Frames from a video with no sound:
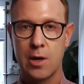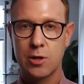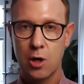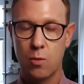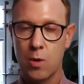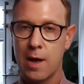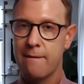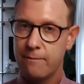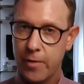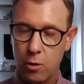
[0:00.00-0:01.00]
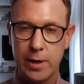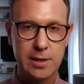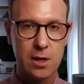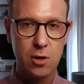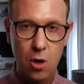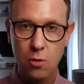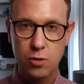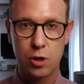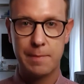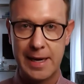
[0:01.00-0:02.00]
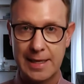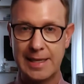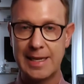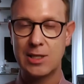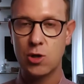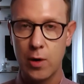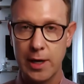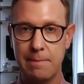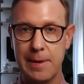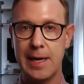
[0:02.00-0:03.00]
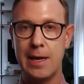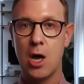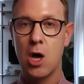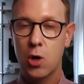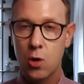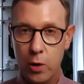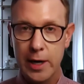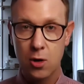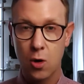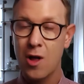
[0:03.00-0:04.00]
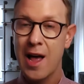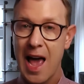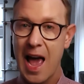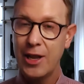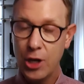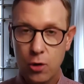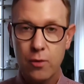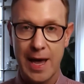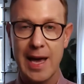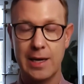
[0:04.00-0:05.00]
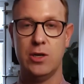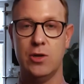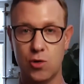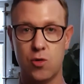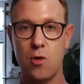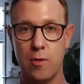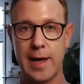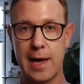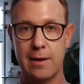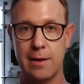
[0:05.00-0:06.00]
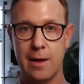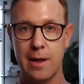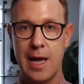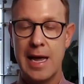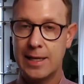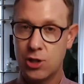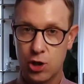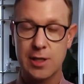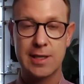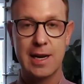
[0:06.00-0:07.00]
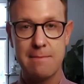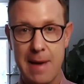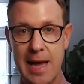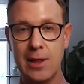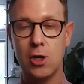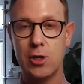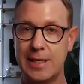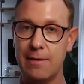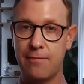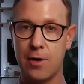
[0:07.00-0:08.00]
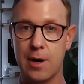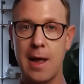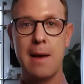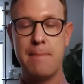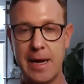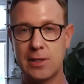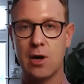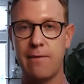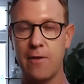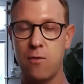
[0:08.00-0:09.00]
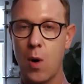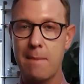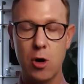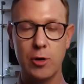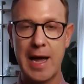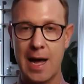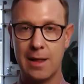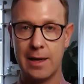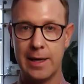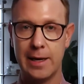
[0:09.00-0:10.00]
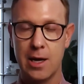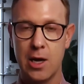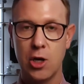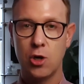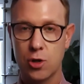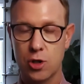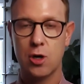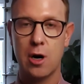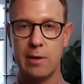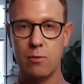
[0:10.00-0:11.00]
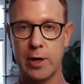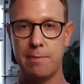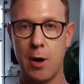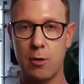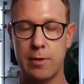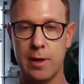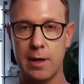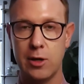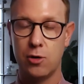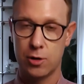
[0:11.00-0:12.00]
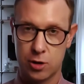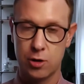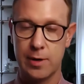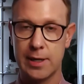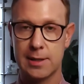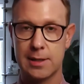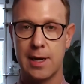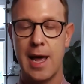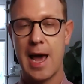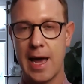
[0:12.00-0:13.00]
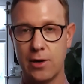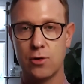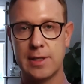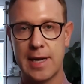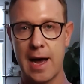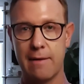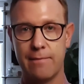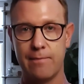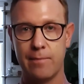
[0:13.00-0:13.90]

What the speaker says: So focus on culture because it is going to be critical and you can't control that. It's just going to may look different based off of what modality you're starting with both your students and your staff.